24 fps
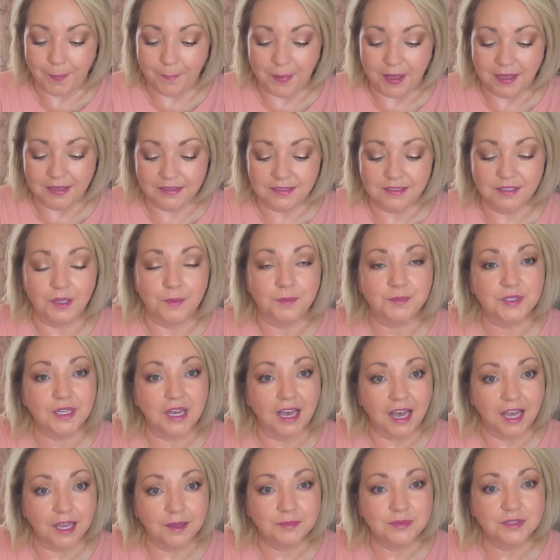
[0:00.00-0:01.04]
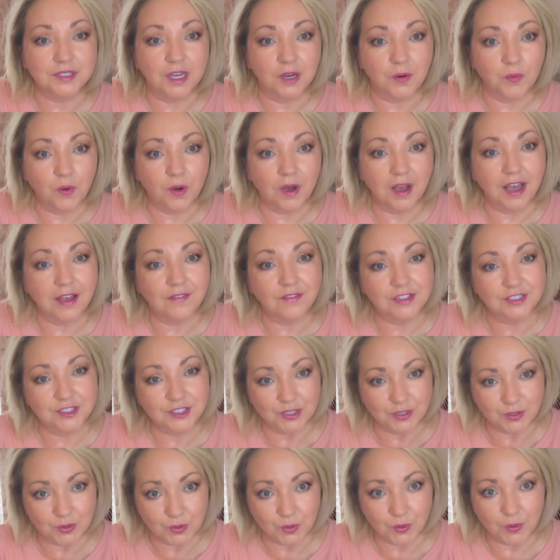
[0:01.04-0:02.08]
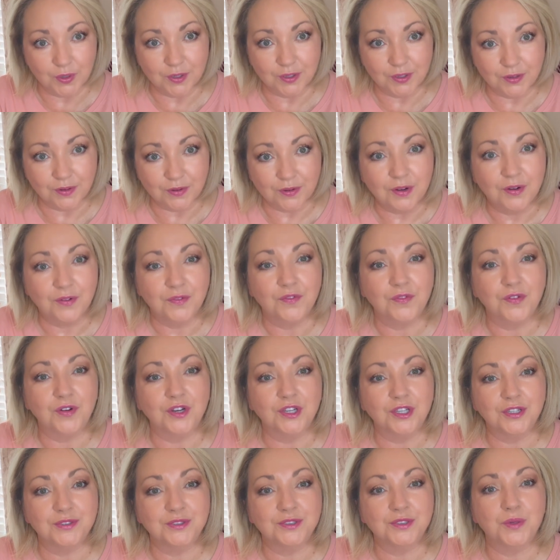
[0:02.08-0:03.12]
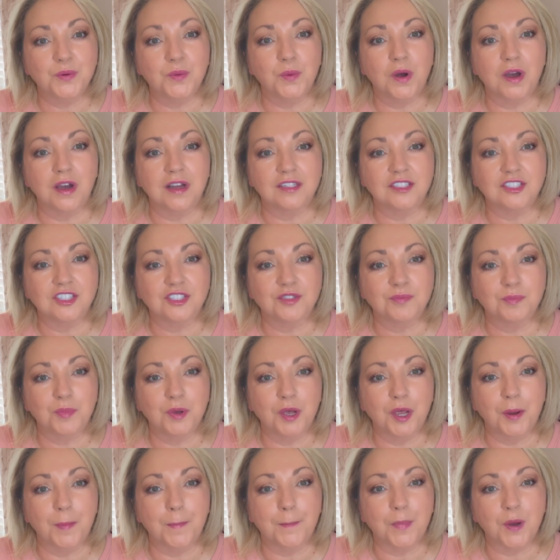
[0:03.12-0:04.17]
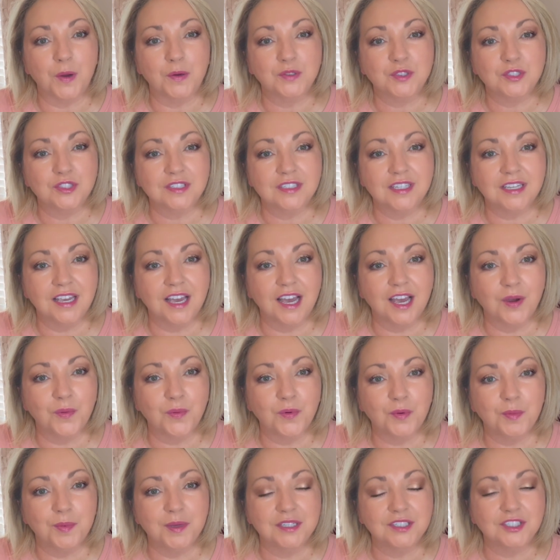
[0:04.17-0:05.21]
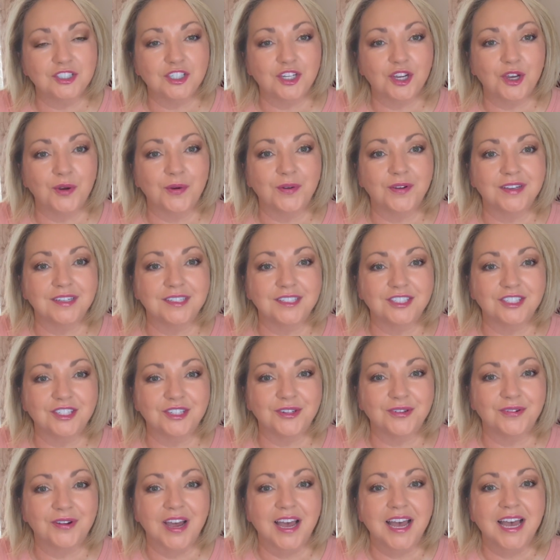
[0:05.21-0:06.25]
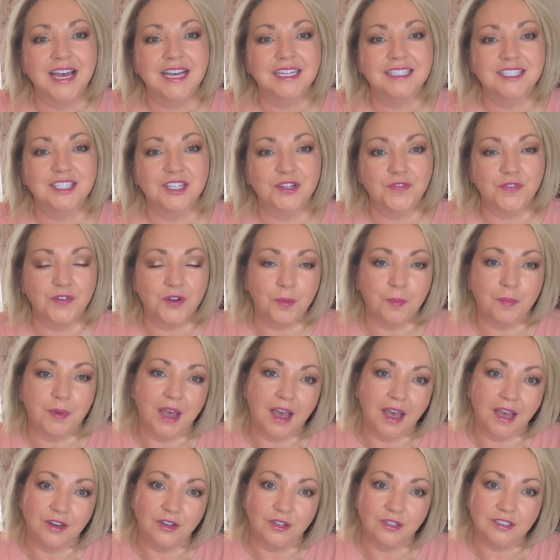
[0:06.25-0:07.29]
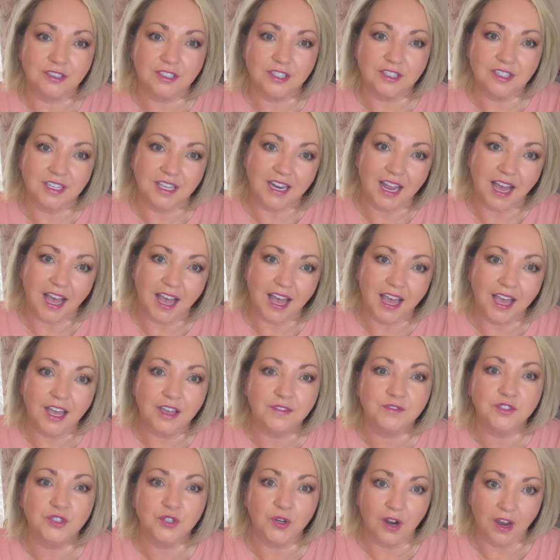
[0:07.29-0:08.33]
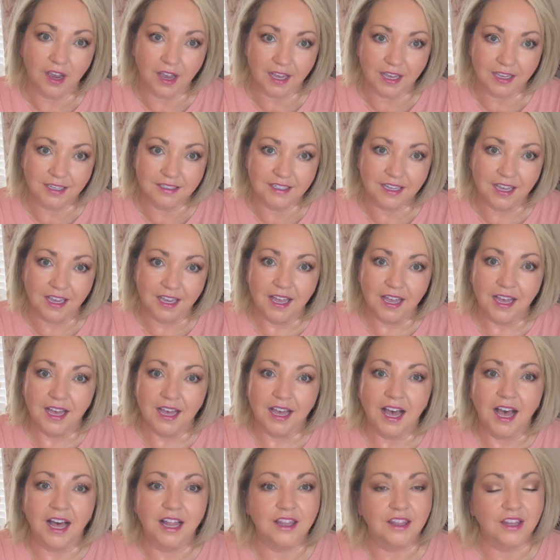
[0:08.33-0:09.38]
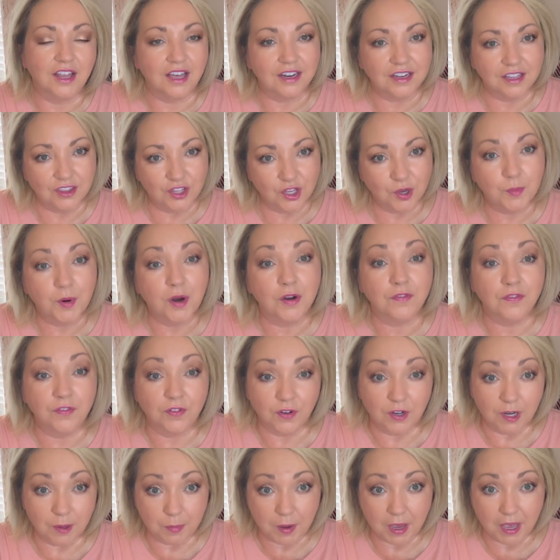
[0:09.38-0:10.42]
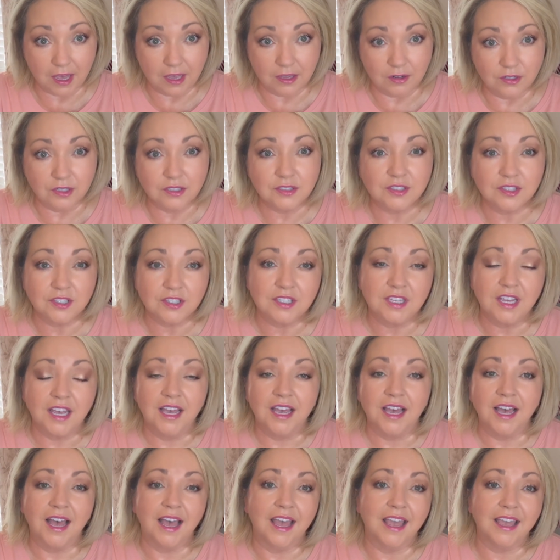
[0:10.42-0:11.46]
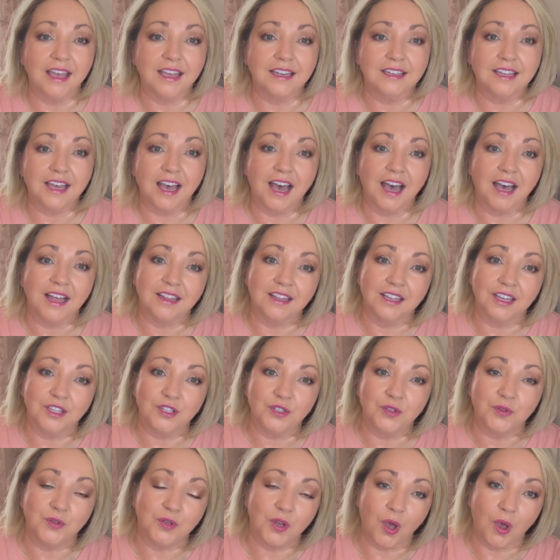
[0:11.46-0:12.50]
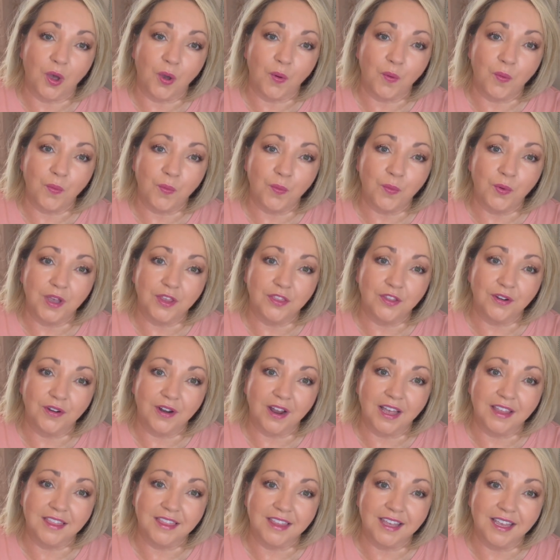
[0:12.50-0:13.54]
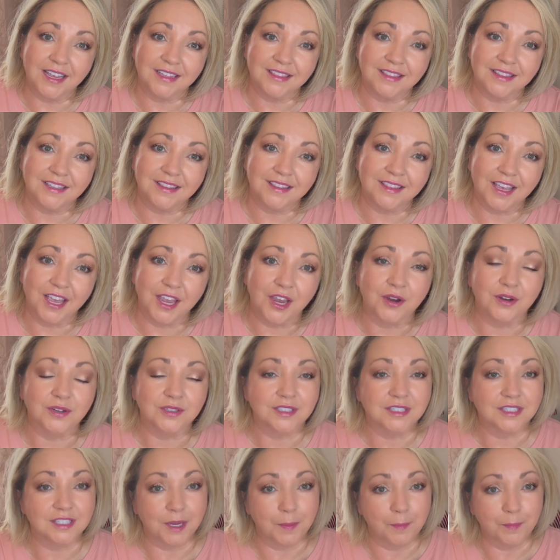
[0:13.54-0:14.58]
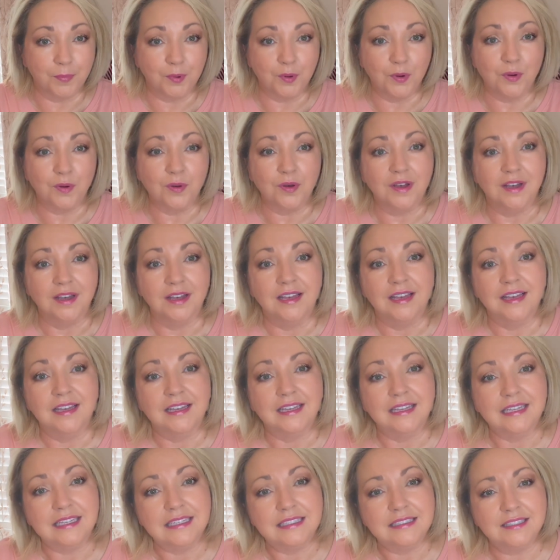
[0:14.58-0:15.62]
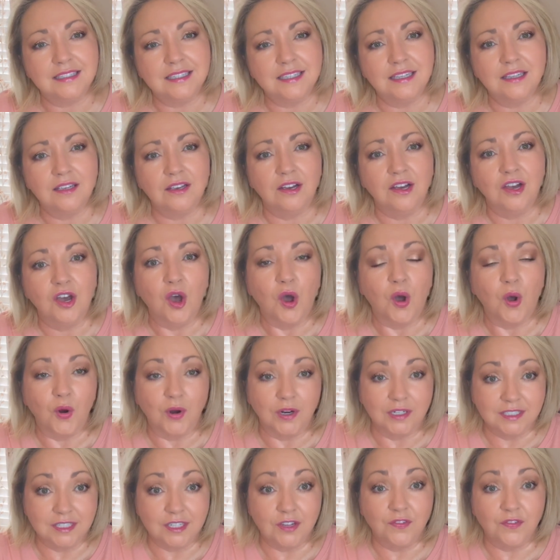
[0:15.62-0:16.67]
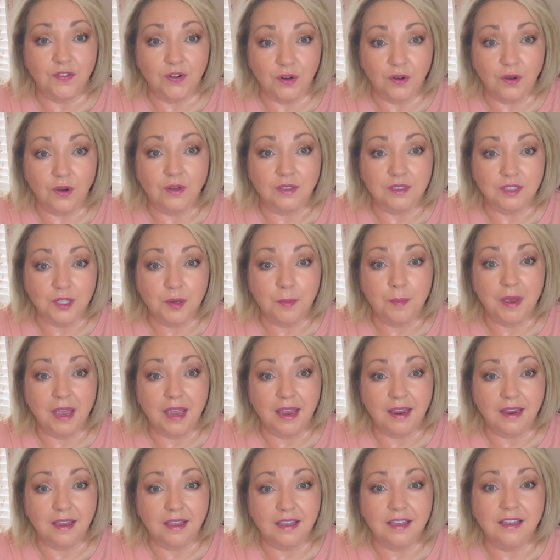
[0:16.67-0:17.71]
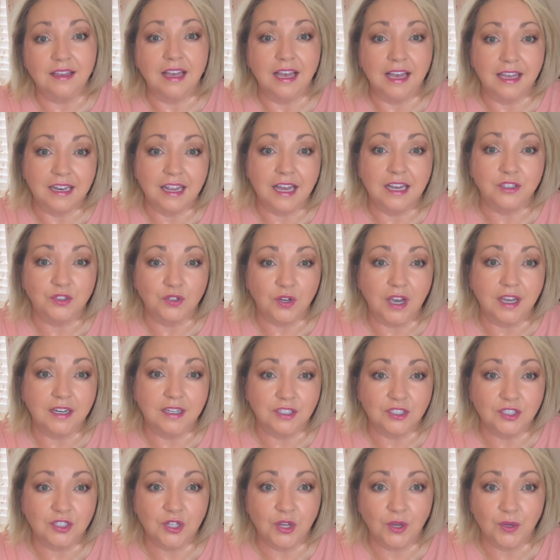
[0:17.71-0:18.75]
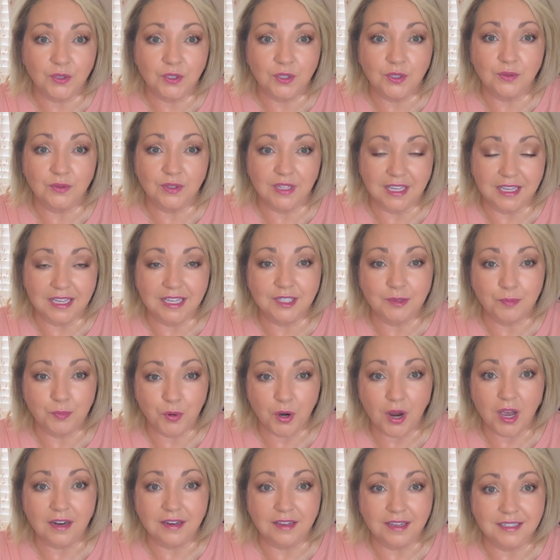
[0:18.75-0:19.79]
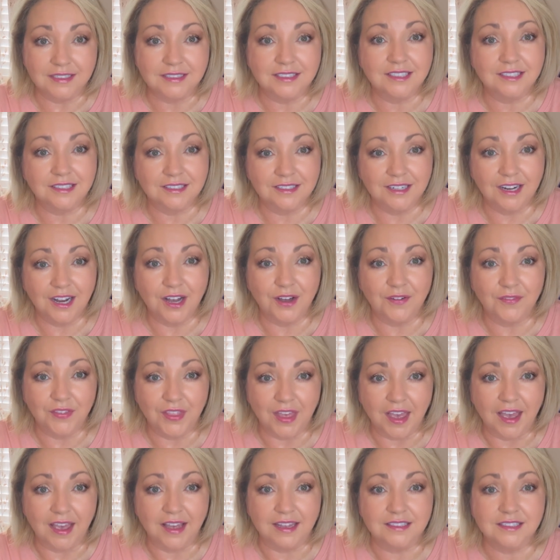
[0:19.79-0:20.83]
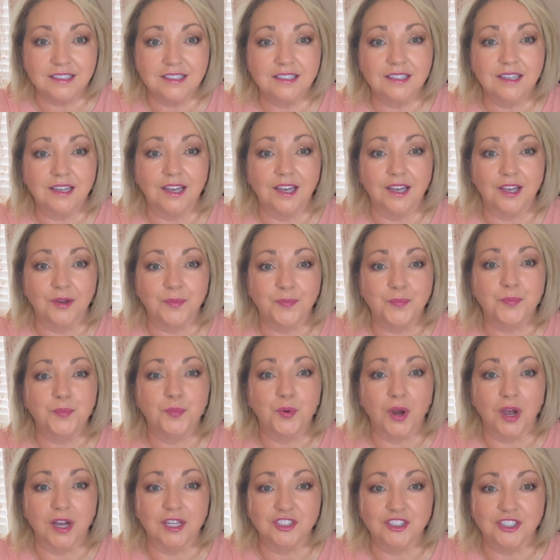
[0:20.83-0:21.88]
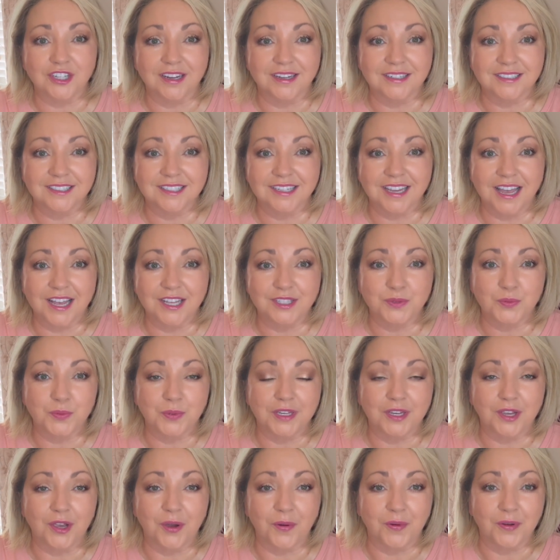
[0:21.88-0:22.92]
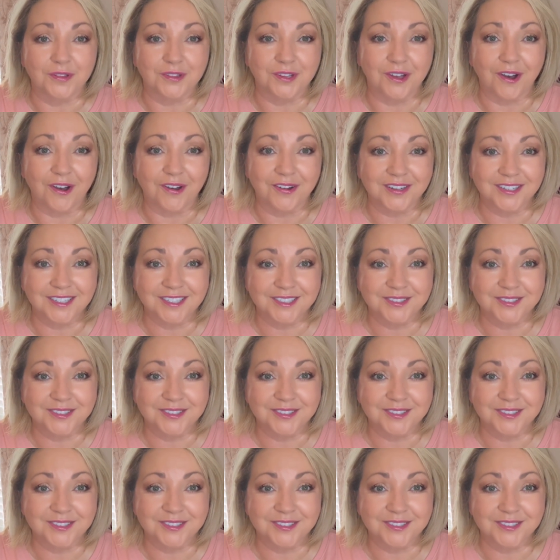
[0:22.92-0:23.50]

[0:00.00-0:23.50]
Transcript: Sometimes I will have a tutorial for you to watch, but mostly I will be showing you different patterns that I have tried. A lot of them are free patterns, and I let you know whether I think that they are simple, easy, or difficult to make, and I try to show you the end product of that project as we go along.